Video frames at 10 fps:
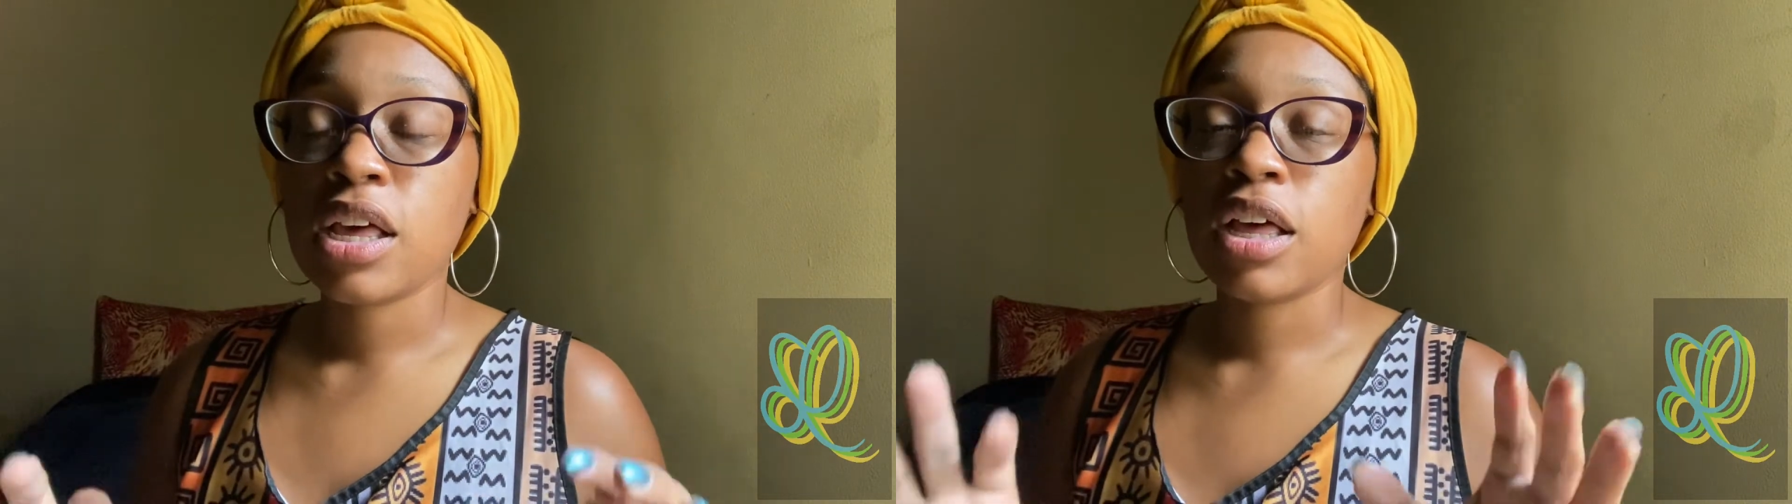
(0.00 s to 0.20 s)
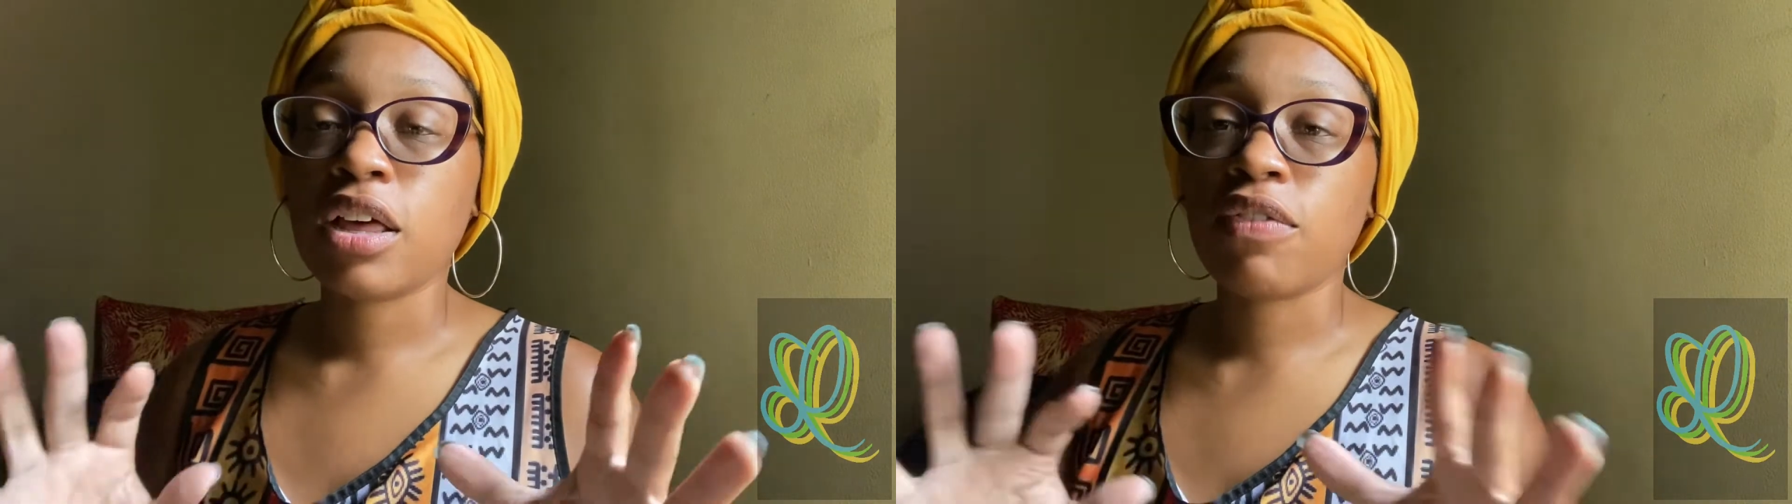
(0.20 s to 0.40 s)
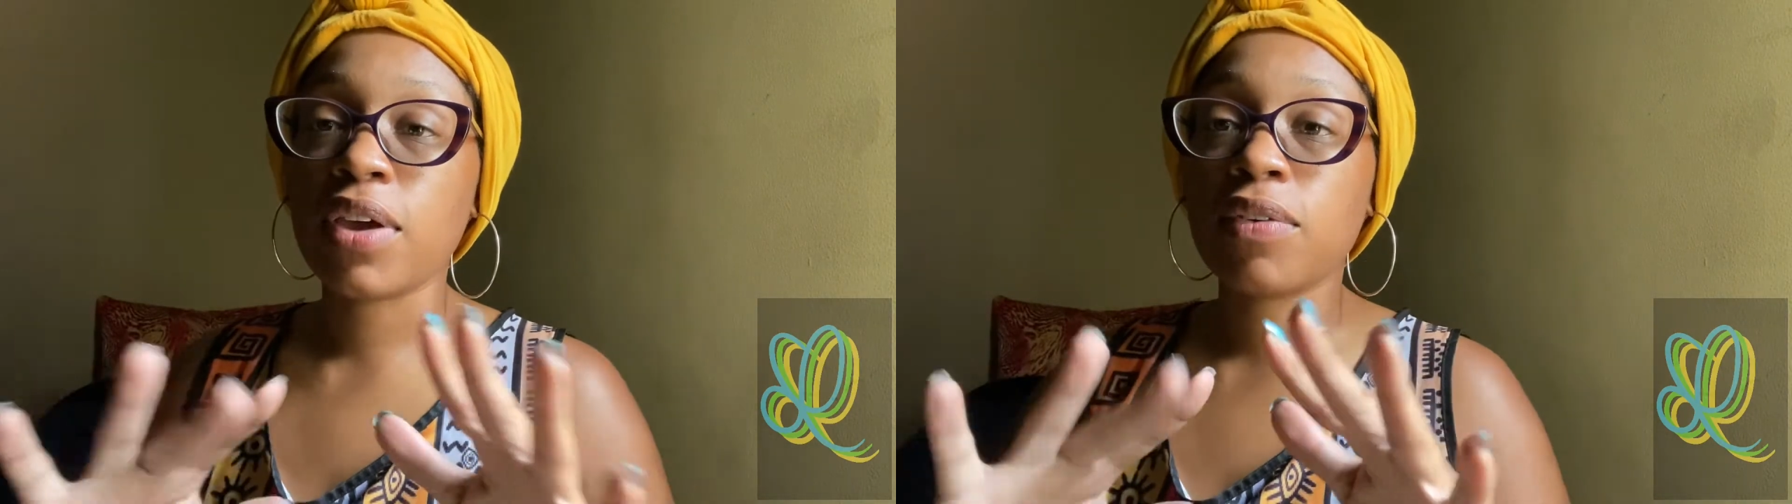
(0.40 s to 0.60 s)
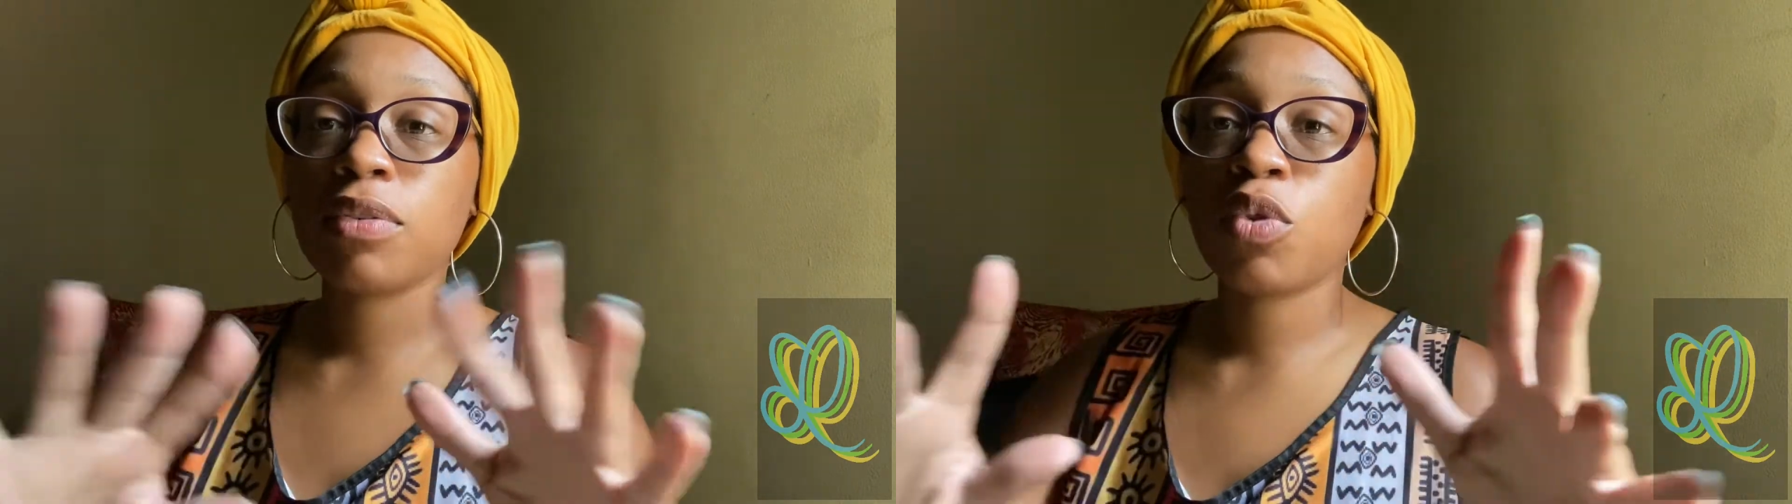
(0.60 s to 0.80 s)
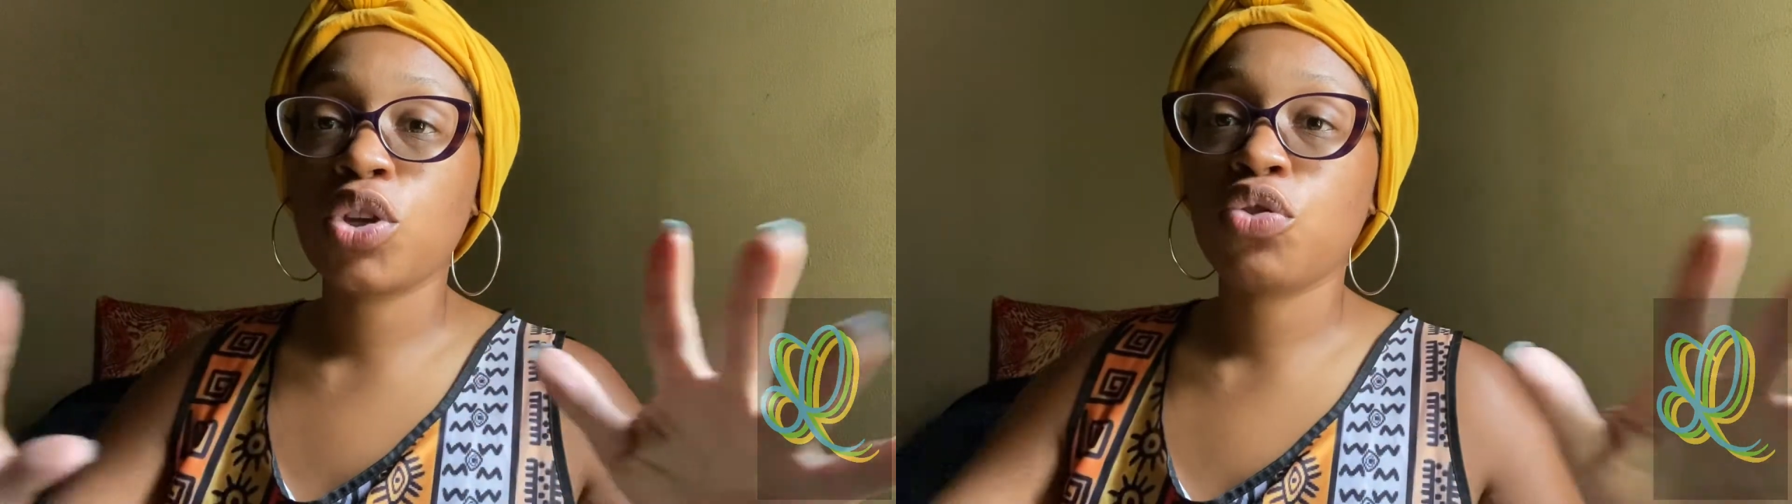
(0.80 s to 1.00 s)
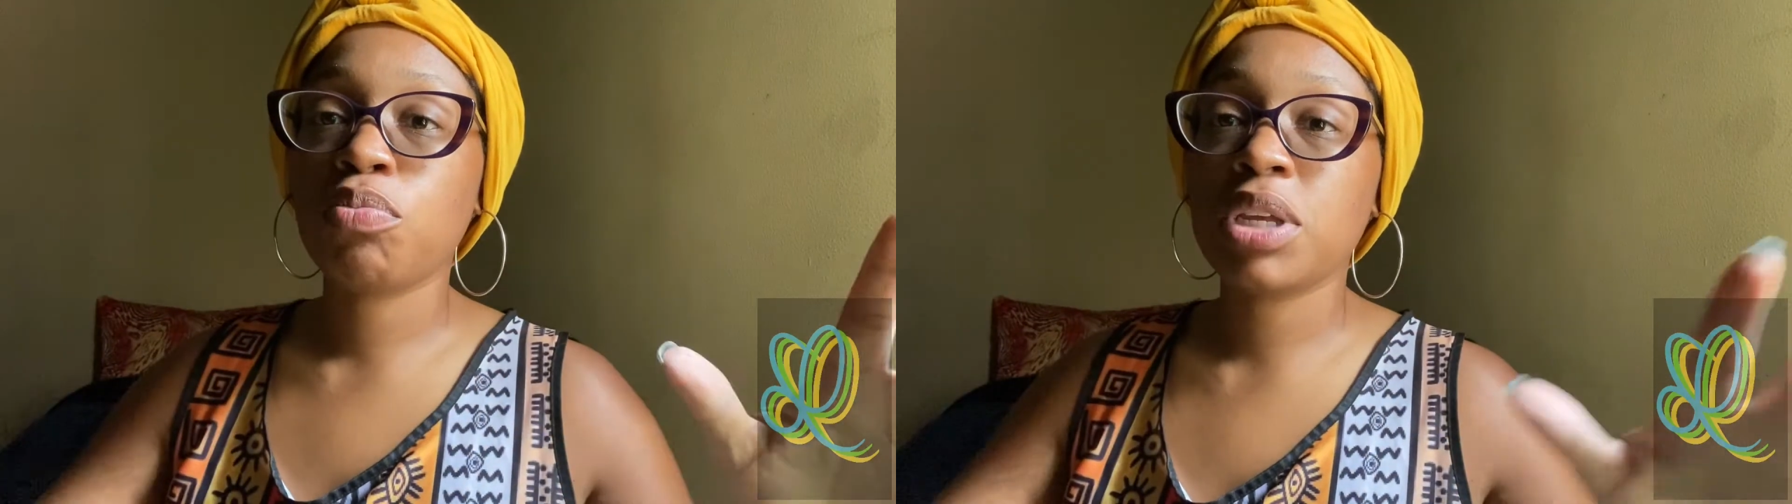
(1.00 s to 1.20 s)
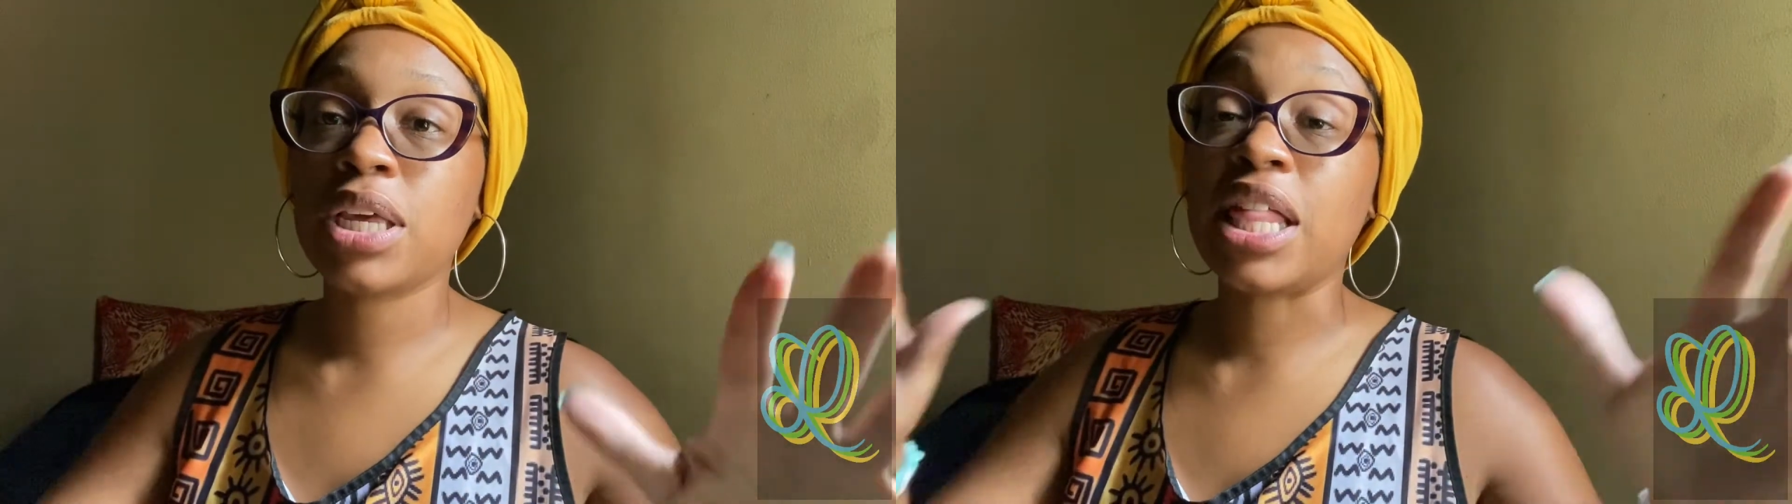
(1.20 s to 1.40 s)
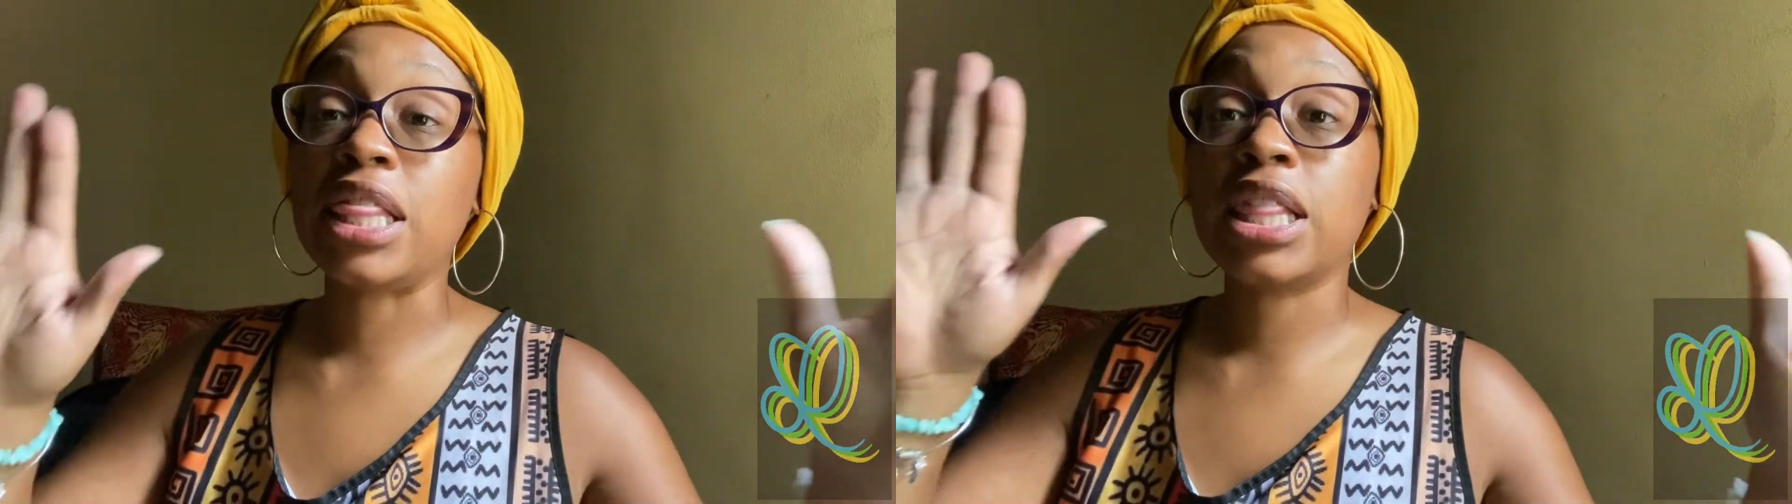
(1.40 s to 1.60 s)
of everyone you meet and